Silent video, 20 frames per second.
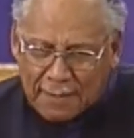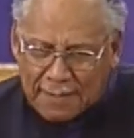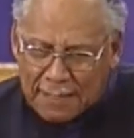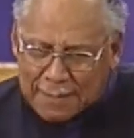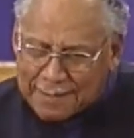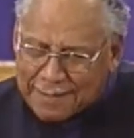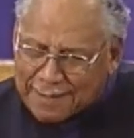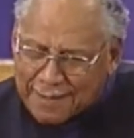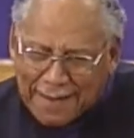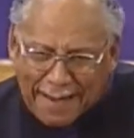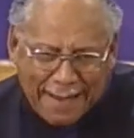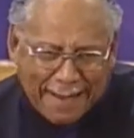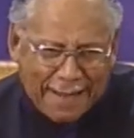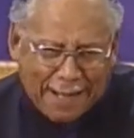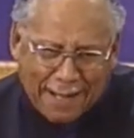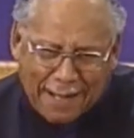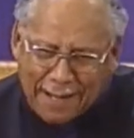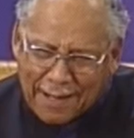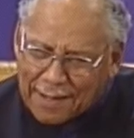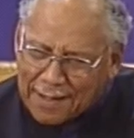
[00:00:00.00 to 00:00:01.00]
than
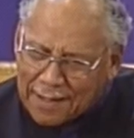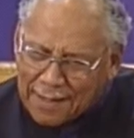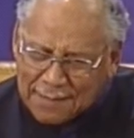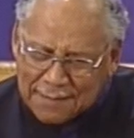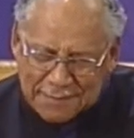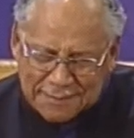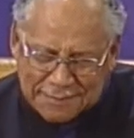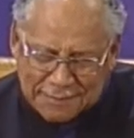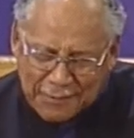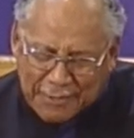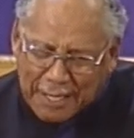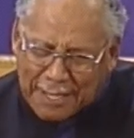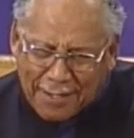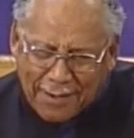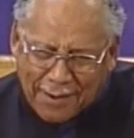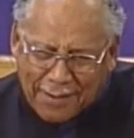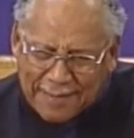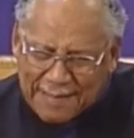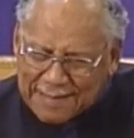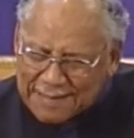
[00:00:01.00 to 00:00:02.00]
God, we
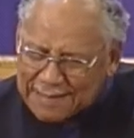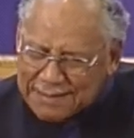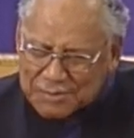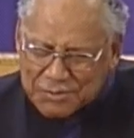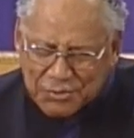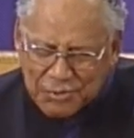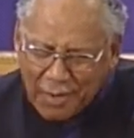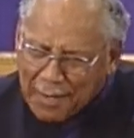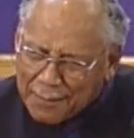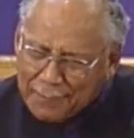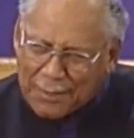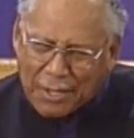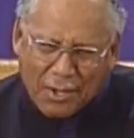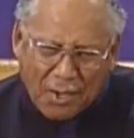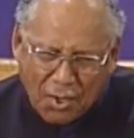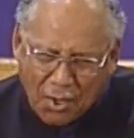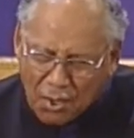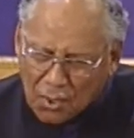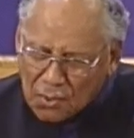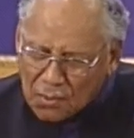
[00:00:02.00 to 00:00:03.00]
are in
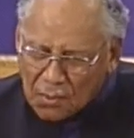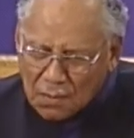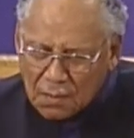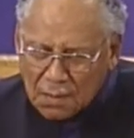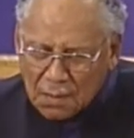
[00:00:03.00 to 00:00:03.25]
trouble.